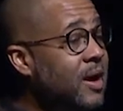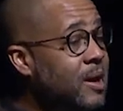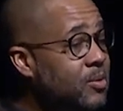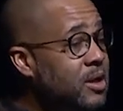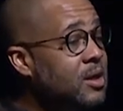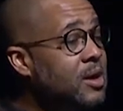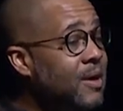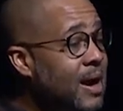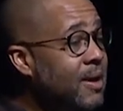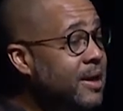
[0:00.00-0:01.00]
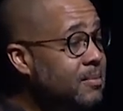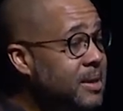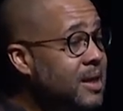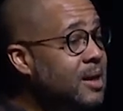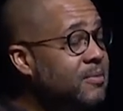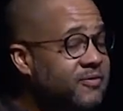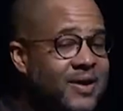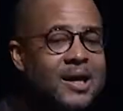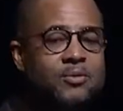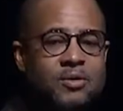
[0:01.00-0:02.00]
I want to know how I can become a
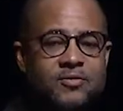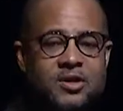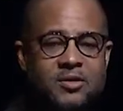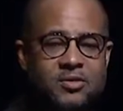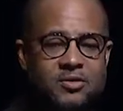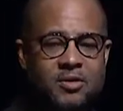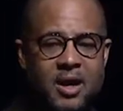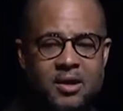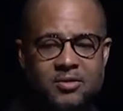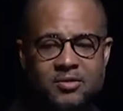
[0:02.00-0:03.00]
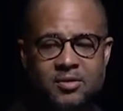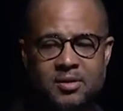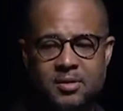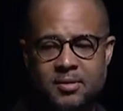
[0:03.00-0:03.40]
follower of Jesus Christ.